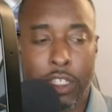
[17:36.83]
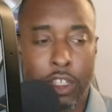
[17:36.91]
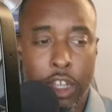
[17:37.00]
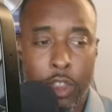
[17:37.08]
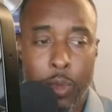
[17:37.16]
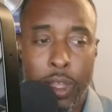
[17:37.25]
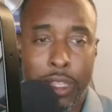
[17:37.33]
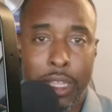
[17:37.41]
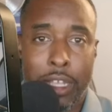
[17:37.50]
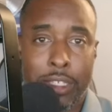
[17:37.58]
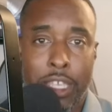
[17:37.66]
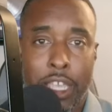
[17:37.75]
And, you know, the one thing
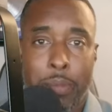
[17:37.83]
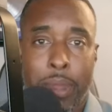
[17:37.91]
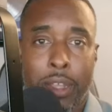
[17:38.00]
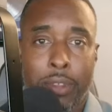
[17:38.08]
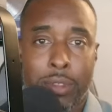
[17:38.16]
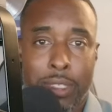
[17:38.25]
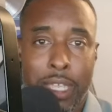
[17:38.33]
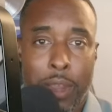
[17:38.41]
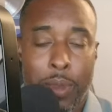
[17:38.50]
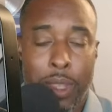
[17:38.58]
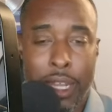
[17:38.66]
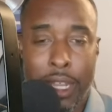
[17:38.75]
I'll say about
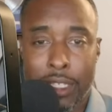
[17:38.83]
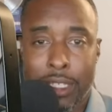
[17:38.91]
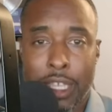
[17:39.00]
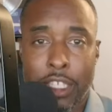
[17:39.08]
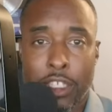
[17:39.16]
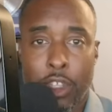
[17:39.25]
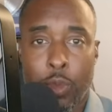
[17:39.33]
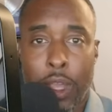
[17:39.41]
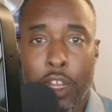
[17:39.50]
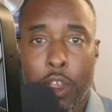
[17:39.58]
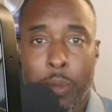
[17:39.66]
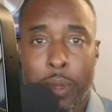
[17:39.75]
Tyree, and I didn't say this on the
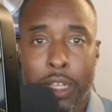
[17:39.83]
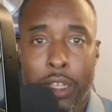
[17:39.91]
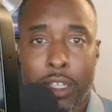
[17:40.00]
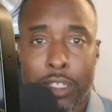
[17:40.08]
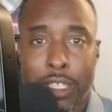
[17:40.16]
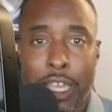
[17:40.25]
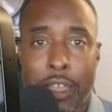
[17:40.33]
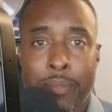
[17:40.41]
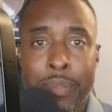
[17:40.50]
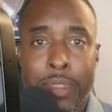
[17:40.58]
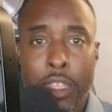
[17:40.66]
radio, but I'll say it.